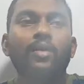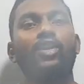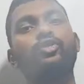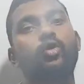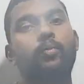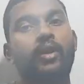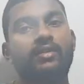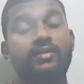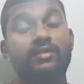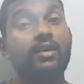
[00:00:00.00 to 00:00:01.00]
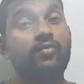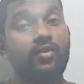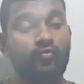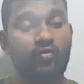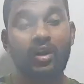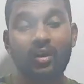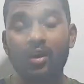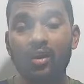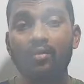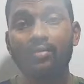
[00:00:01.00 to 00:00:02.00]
flux won't be exist. Whenever